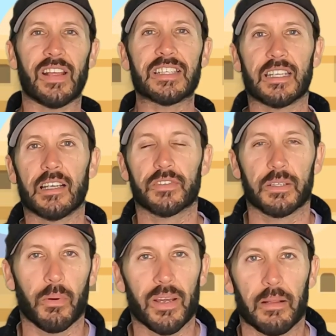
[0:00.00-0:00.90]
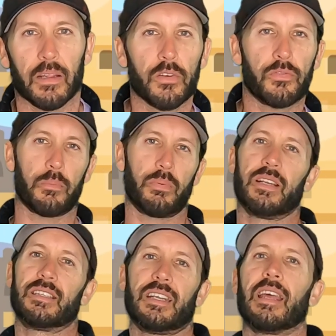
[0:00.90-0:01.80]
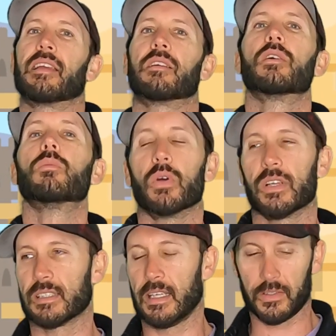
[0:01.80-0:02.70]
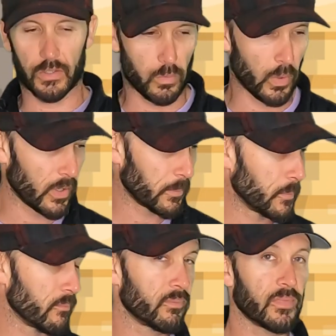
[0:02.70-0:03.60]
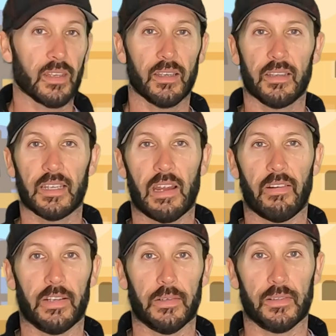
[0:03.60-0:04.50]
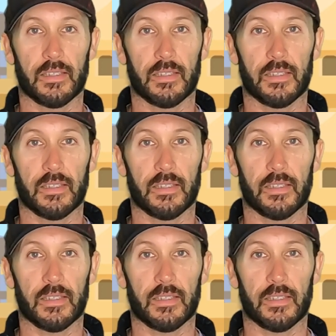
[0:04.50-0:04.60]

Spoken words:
That's enough to buy a loaf of bread today. Good work, son. Good work. Carry on.